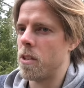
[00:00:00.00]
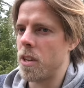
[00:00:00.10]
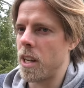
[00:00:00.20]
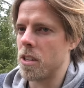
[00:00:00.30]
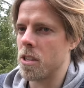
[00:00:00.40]

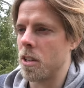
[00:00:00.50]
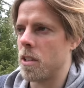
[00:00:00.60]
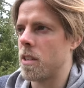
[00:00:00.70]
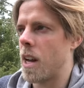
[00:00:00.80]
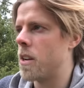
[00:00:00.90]
to
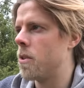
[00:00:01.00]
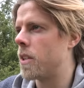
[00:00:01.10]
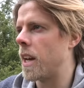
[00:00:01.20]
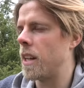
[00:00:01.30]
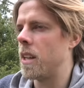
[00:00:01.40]
insult Andrew
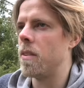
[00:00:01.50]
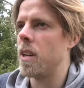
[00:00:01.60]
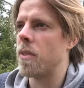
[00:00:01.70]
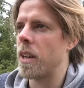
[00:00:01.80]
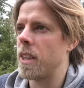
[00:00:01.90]
Tate, even
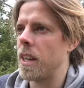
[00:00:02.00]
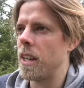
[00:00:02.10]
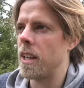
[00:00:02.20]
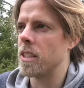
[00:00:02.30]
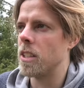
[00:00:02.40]
if I think
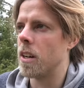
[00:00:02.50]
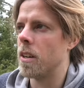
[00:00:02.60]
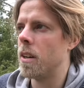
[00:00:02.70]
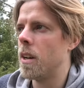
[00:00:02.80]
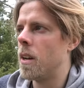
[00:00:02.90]
he has
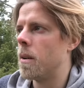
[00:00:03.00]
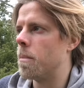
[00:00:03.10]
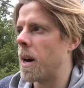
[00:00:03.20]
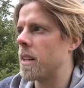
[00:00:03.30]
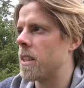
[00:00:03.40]
done
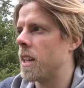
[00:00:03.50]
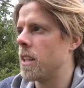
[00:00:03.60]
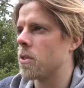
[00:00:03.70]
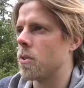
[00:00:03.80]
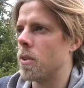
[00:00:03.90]
bad
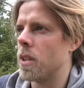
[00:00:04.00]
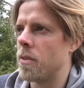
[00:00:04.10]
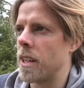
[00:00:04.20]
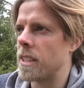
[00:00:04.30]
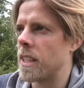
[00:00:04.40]
things or
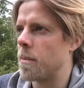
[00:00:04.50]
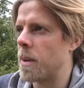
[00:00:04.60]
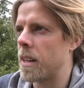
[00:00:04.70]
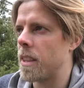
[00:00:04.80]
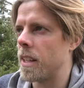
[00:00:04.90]
if he has said
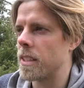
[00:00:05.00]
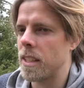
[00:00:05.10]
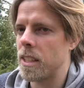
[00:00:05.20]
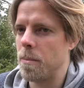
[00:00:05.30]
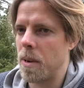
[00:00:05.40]
bad things.
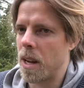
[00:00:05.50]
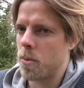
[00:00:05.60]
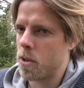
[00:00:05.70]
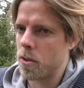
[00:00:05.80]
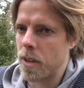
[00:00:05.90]
I
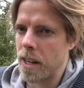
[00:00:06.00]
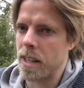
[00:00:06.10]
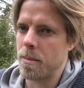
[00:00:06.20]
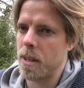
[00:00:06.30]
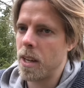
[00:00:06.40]
want to fight
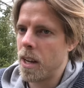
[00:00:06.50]
him.